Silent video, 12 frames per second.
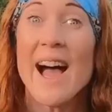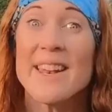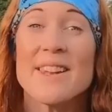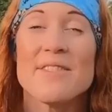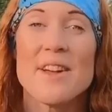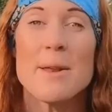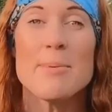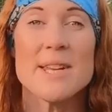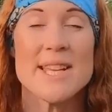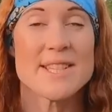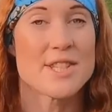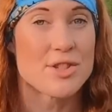And if
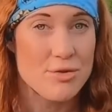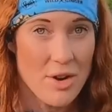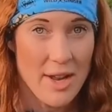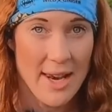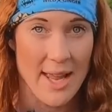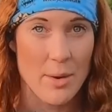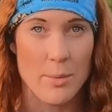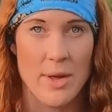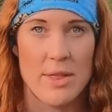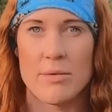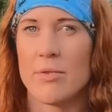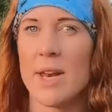anybody is struggling
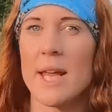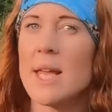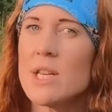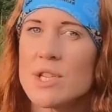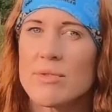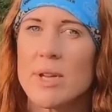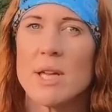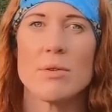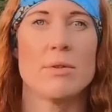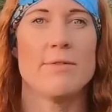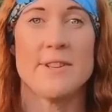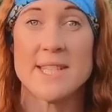with a running
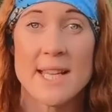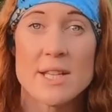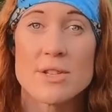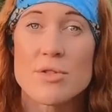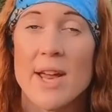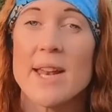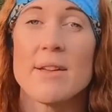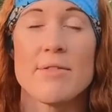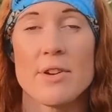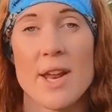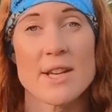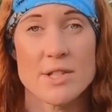injury or fitting in training
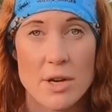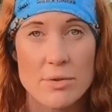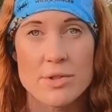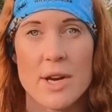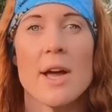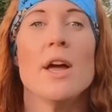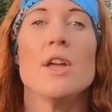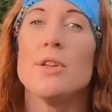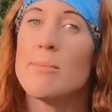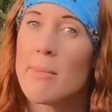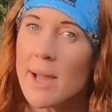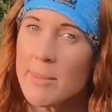for your next ultra,
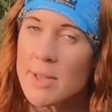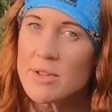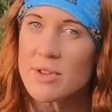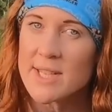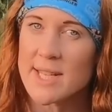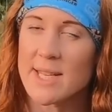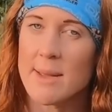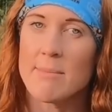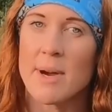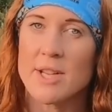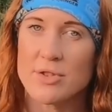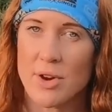you might be interested in
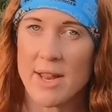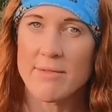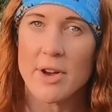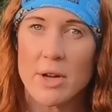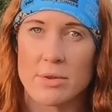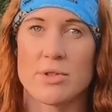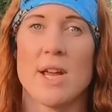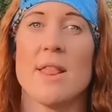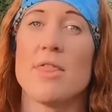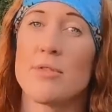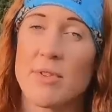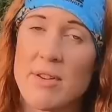my Train for Ultra
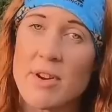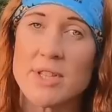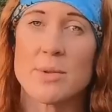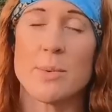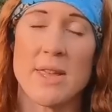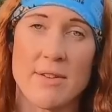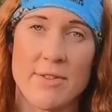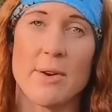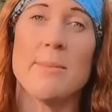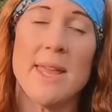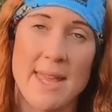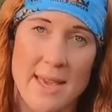in 3 Runs a Week
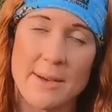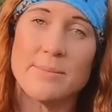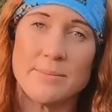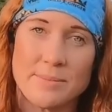film here.